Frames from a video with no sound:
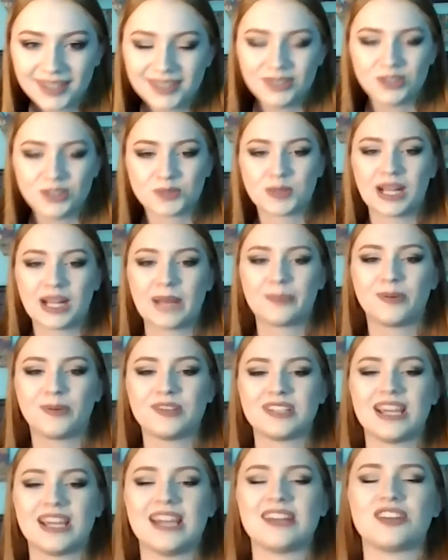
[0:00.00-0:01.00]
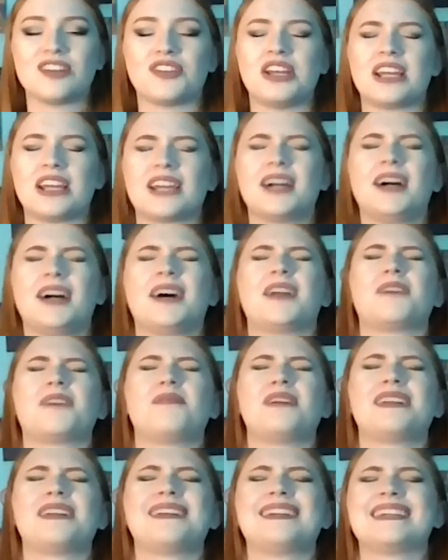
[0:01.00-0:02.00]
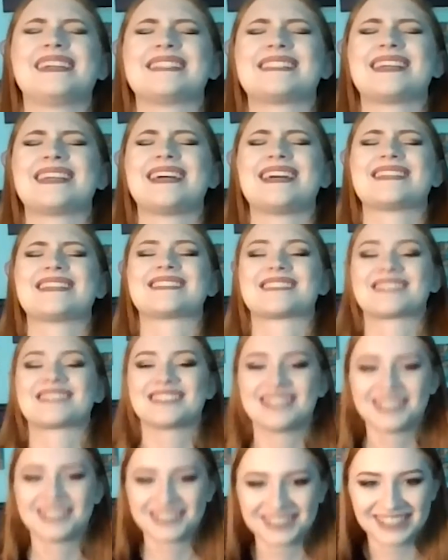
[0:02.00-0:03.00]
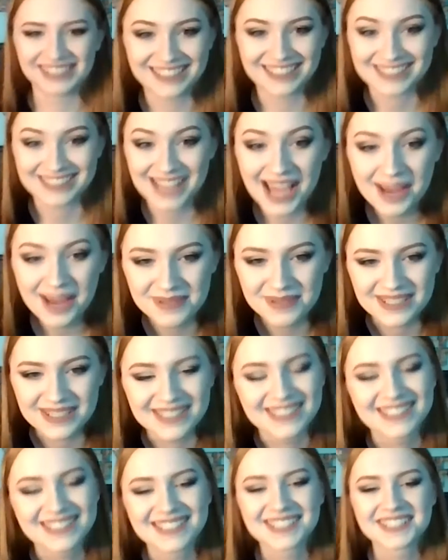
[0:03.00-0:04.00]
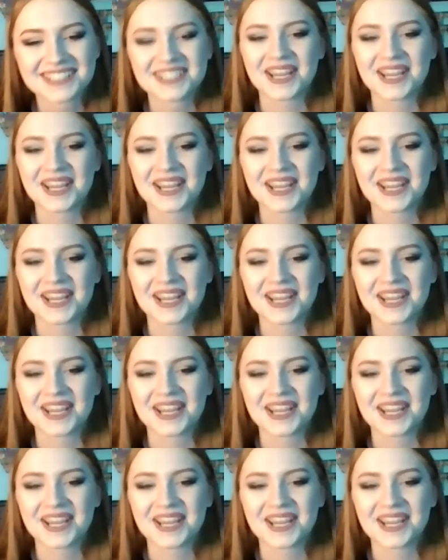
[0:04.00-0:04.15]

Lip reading: You just wake up one day and you're like, I don't want to exist, and it just happens.